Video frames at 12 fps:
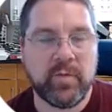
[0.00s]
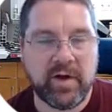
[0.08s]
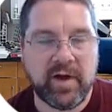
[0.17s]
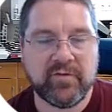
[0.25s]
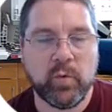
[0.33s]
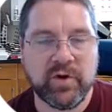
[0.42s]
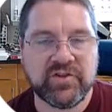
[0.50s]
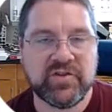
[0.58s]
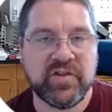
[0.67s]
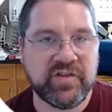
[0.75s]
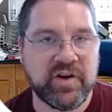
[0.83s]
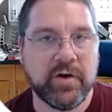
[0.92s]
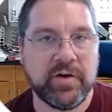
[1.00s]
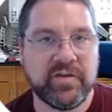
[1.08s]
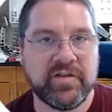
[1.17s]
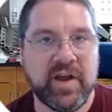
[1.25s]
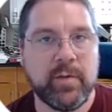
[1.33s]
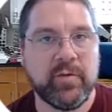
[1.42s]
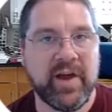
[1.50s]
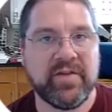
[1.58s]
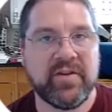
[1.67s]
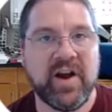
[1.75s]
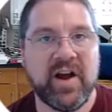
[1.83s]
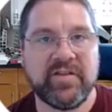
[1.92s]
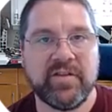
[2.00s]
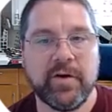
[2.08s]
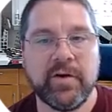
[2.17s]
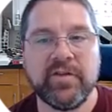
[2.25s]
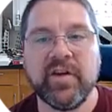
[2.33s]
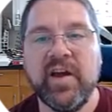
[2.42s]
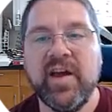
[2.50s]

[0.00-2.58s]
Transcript: after which the series is named lanthanide series,